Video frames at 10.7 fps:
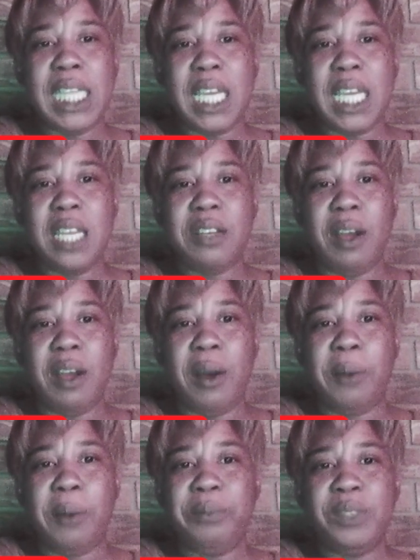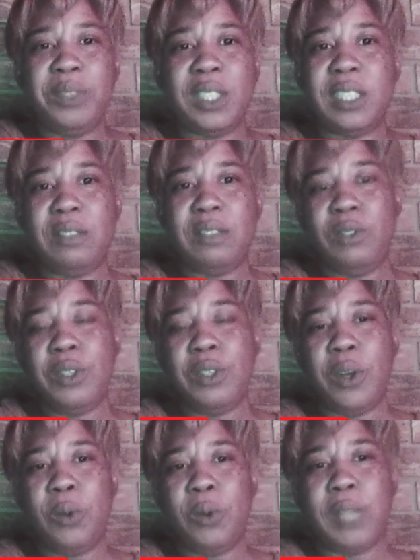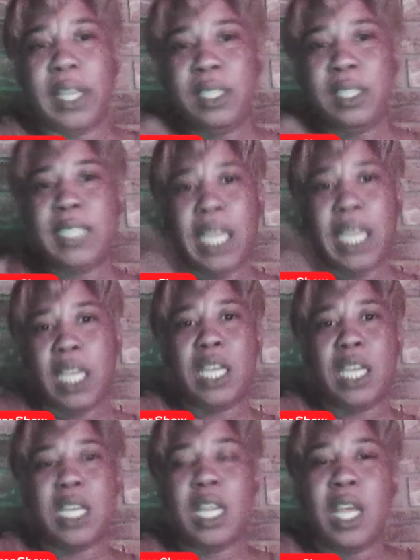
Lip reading: And just, like Dan,